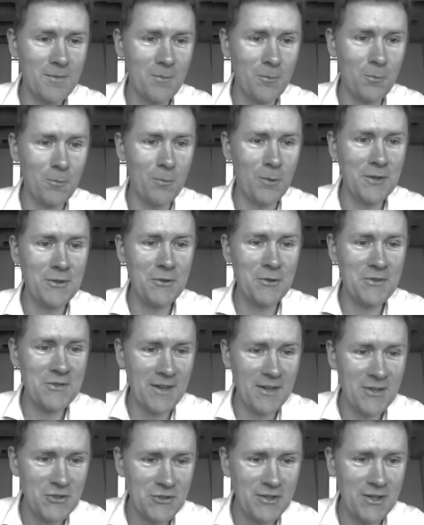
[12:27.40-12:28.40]
when you're
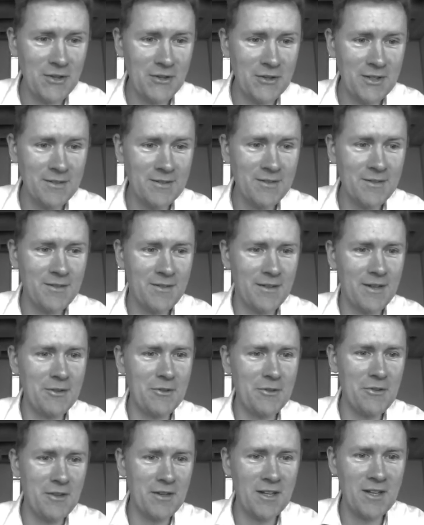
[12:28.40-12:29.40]
stationary and you're
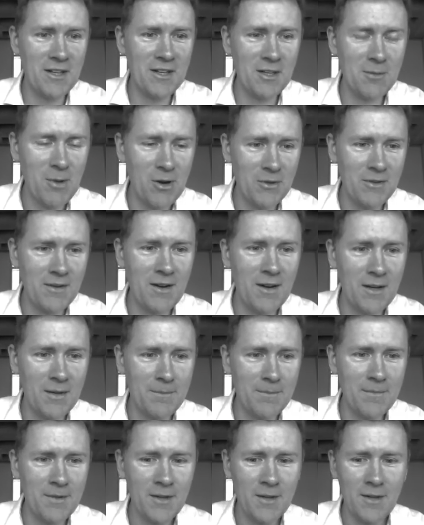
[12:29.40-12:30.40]
thinking about
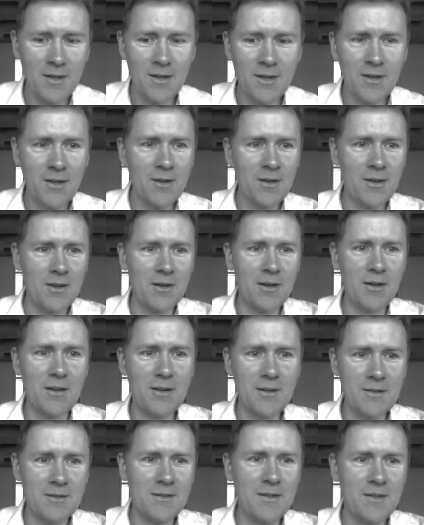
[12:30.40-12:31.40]
time,
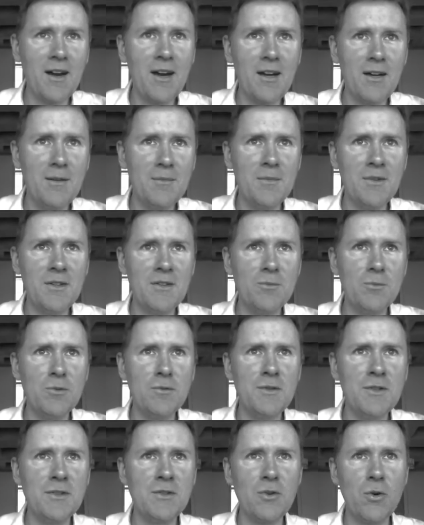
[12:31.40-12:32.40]
uh, time is
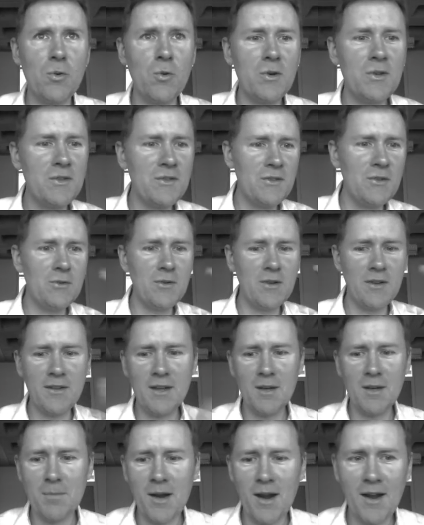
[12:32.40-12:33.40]
moving towards you and
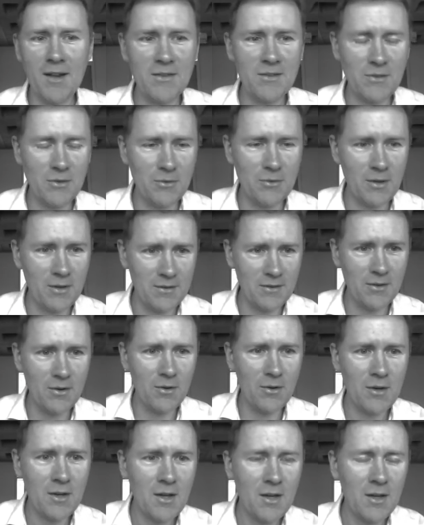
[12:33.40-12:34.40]
then past you. And so
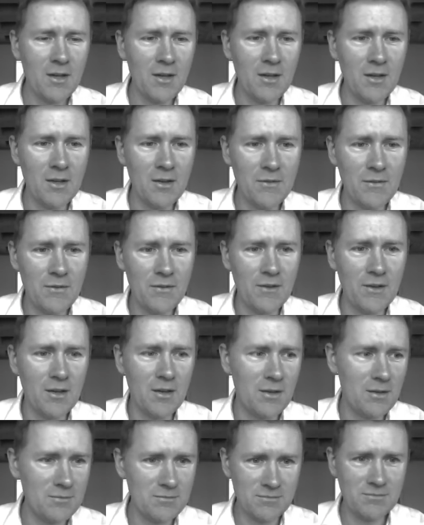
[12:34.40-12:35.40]
if
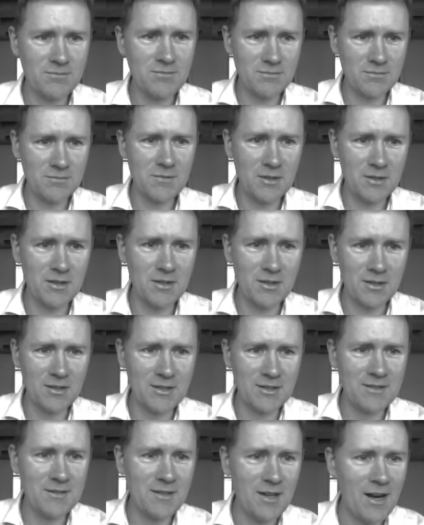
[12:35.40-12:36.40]
um, a
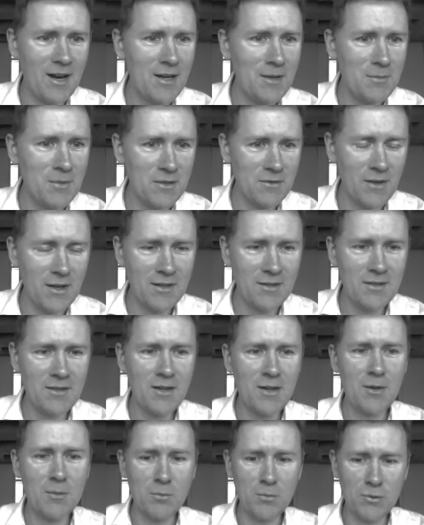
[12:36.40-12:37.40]
time event
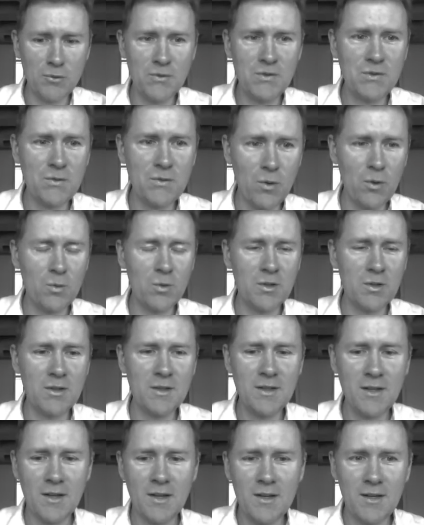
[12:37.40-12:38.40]
moves forward,
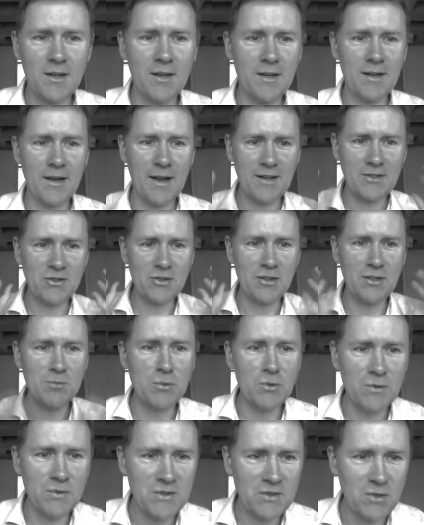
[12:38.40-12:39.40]
it actually
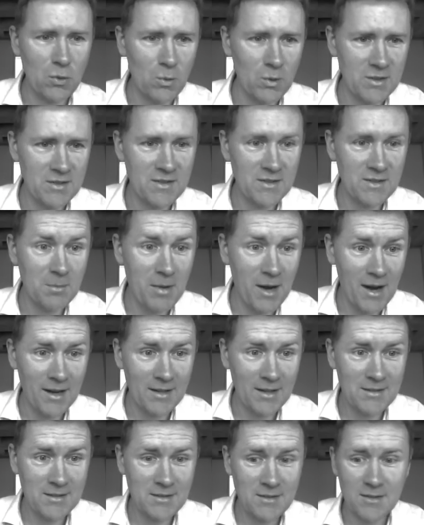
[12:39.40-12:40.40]
moves towards the
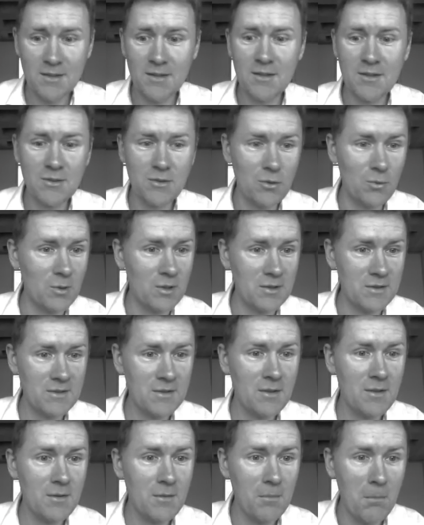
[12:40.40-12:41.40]
past, towards
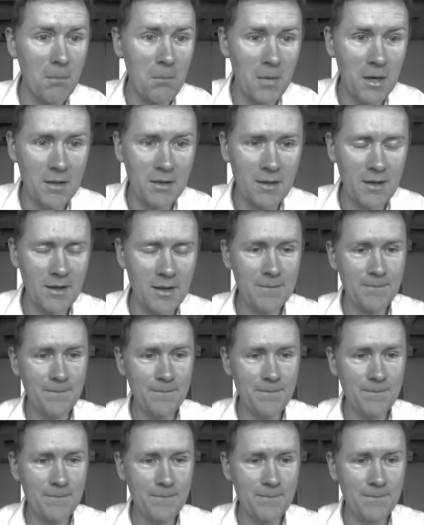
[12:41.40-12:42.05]
Monday.